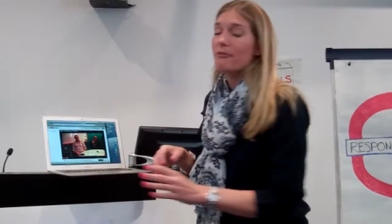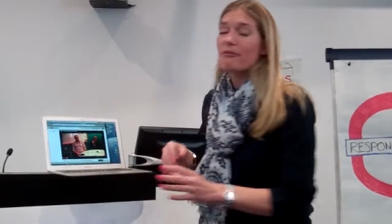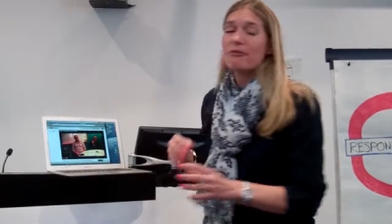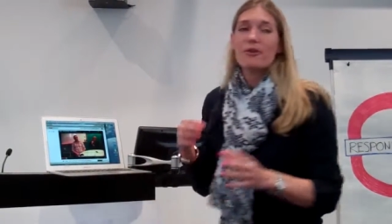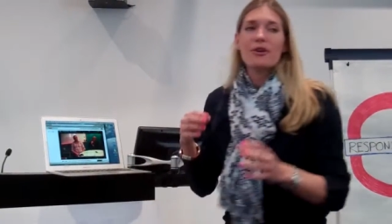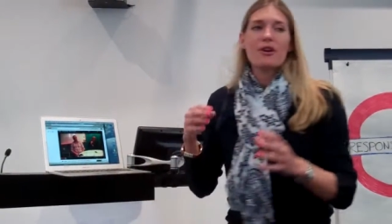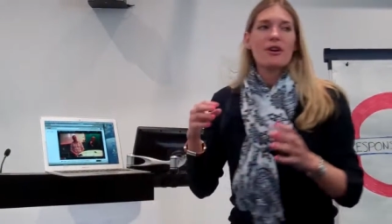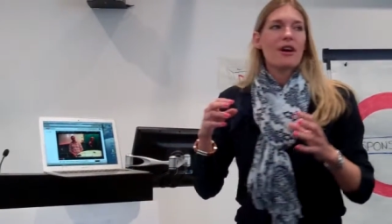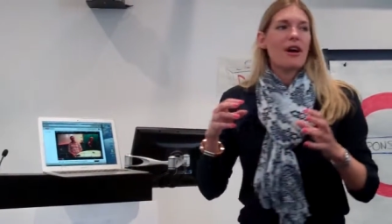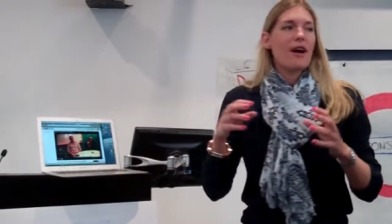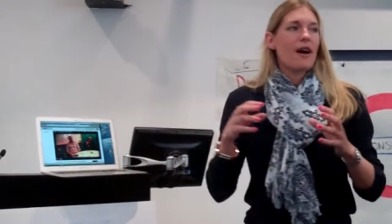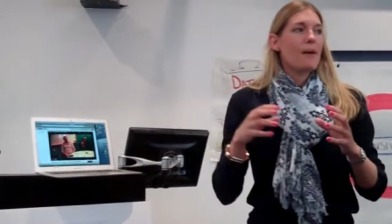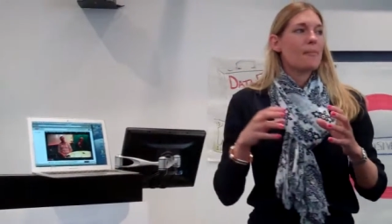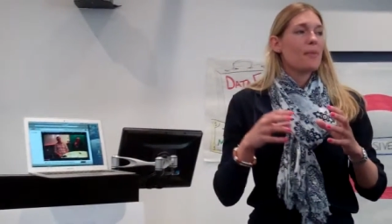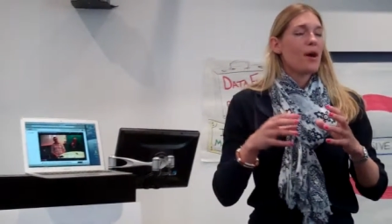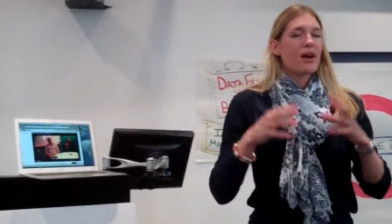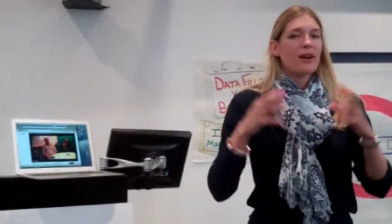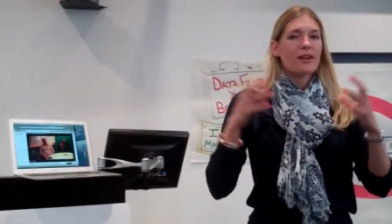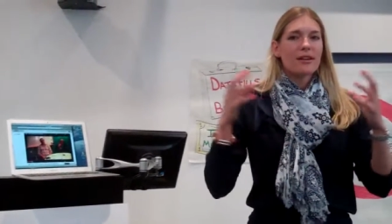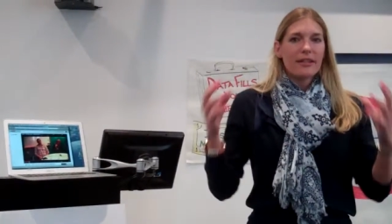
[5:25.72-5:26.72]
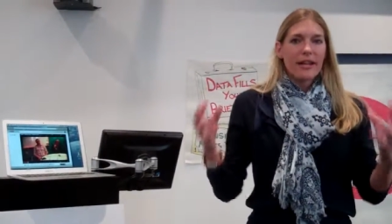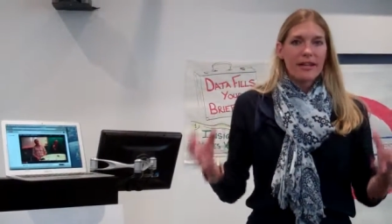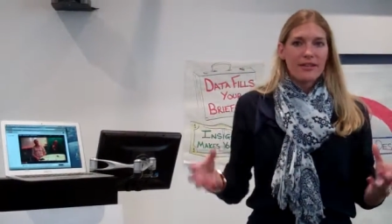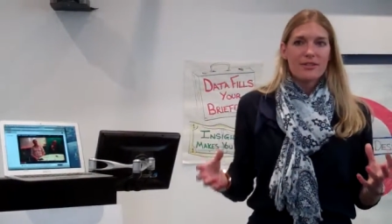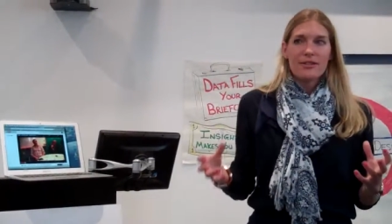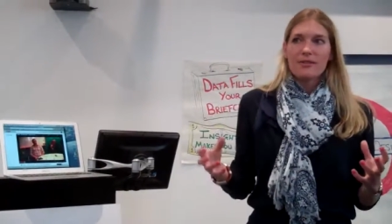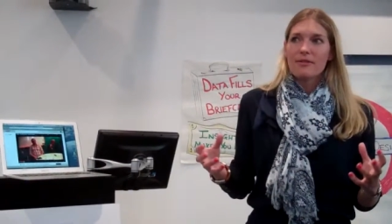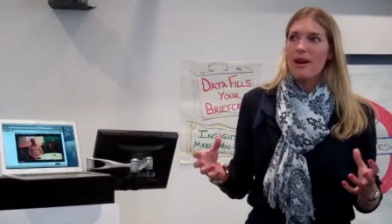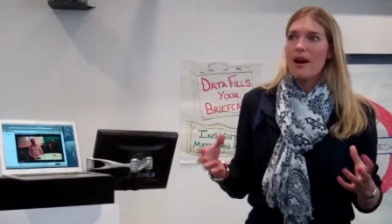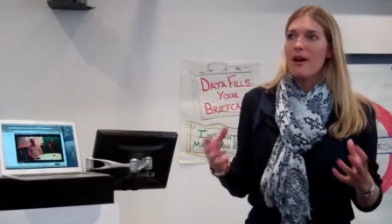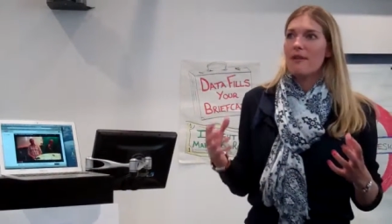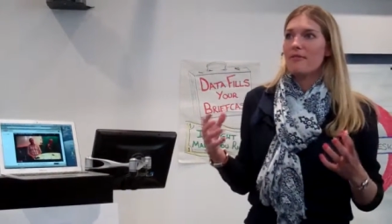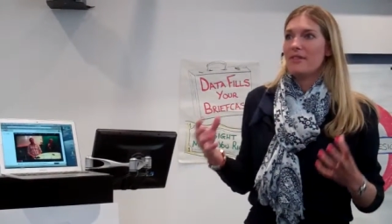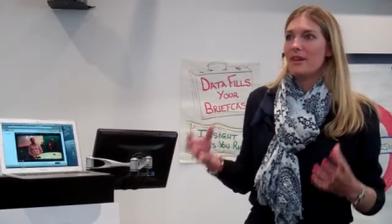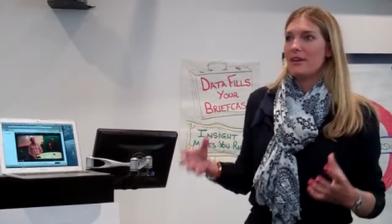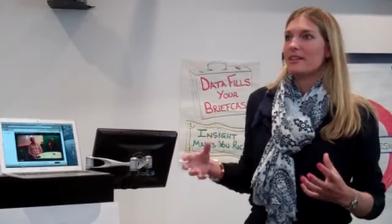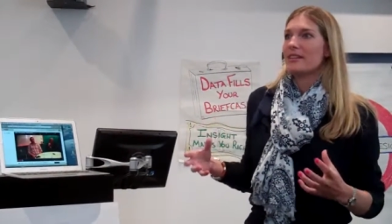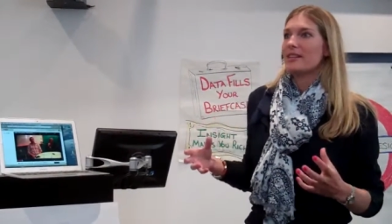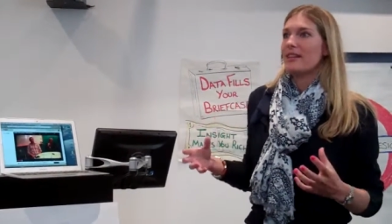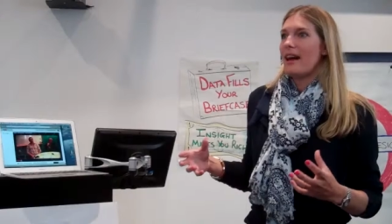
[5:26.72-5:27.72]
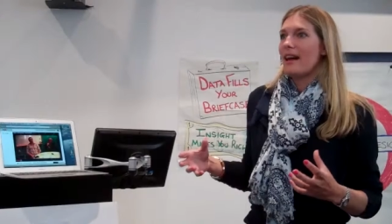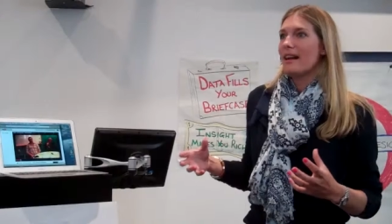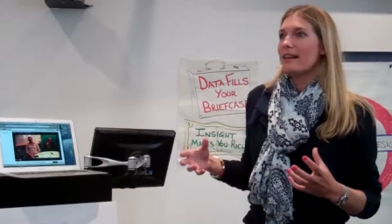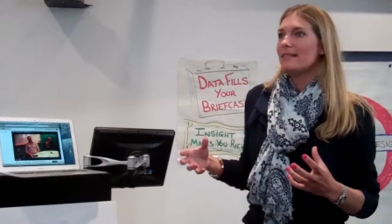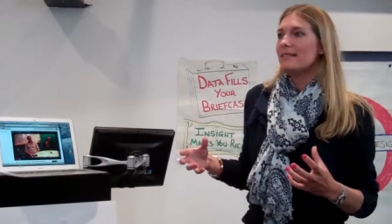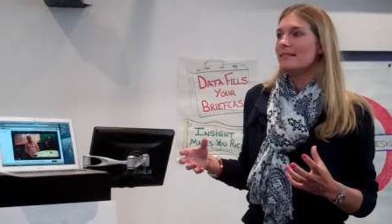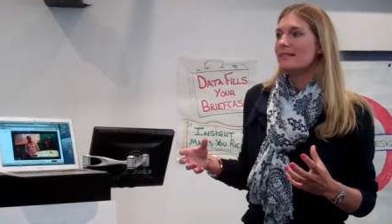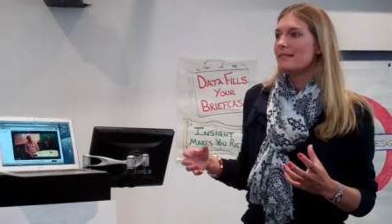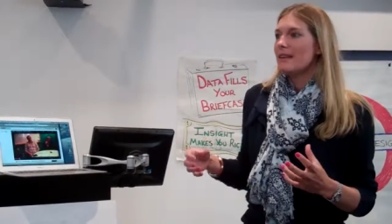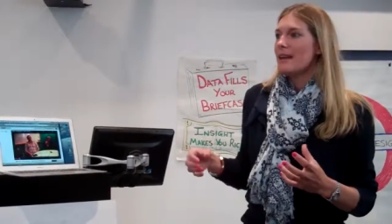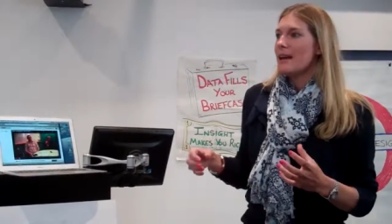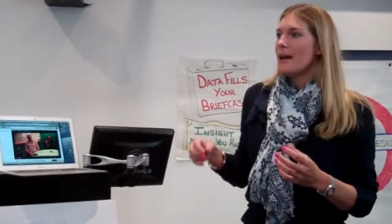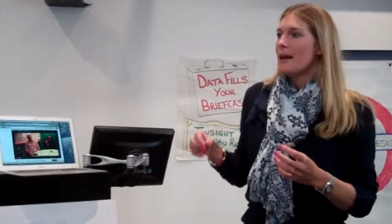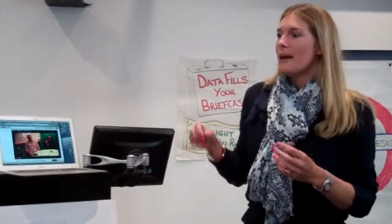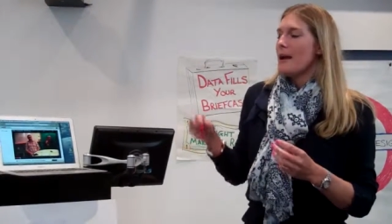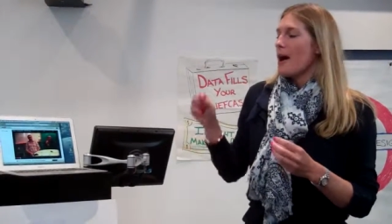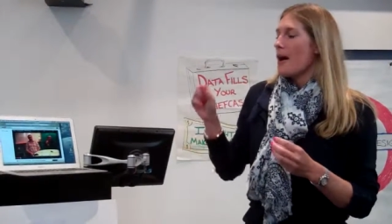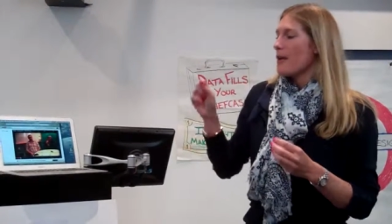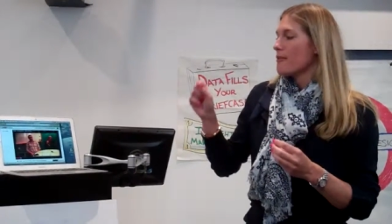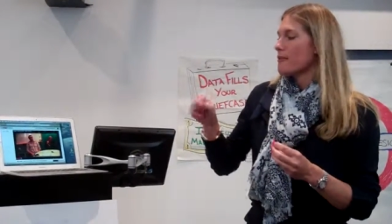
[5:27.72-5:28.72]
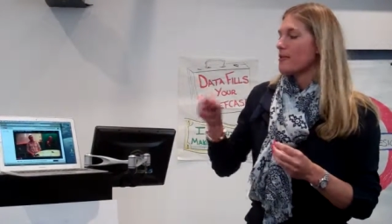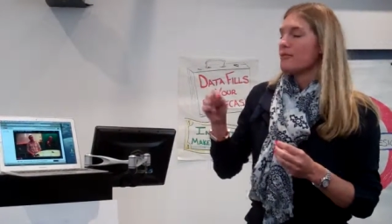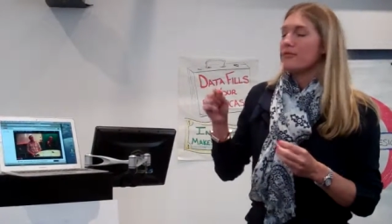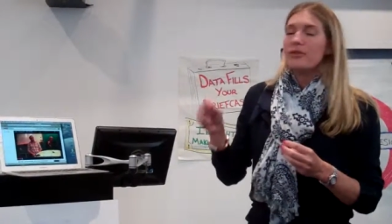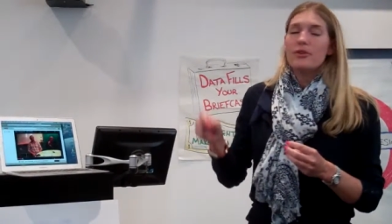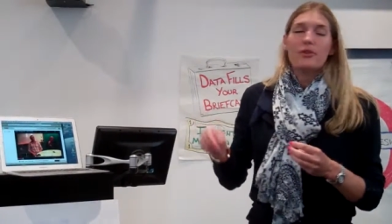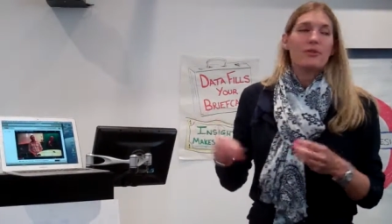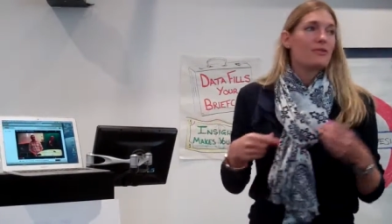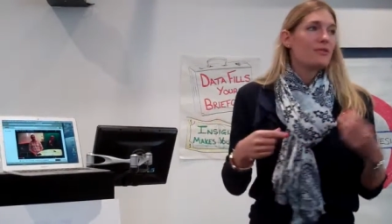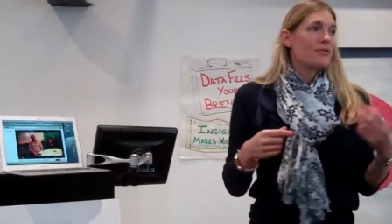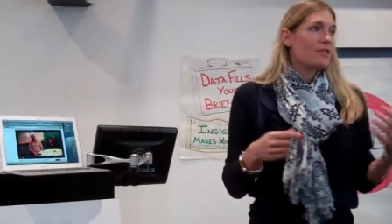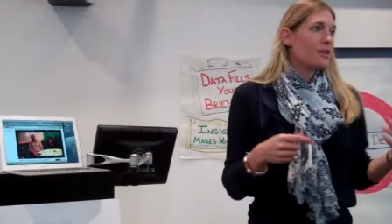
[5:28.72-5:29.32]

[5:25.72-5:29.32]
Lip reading: for a cluster of their clients a review